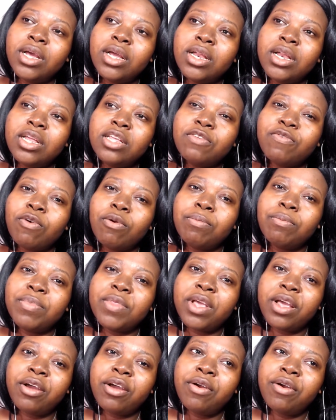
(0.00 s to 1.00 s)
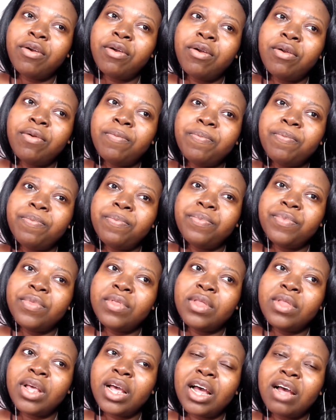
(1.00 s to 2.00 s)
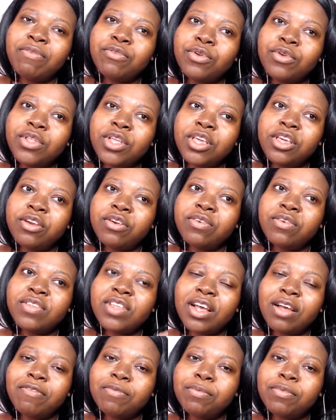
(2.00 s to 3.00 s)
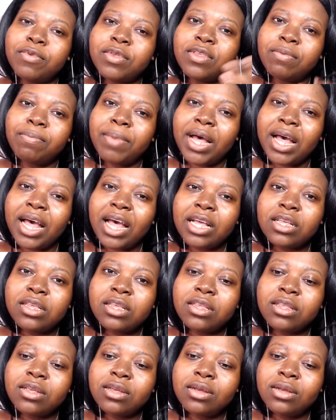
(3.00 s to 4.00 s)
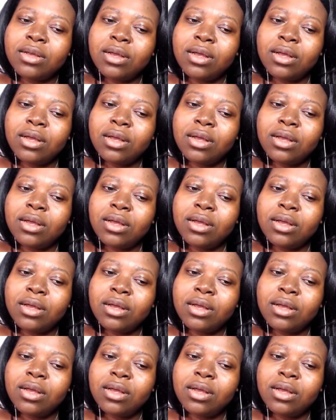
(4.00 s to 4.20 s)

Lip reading: And it's from there that after the years has passed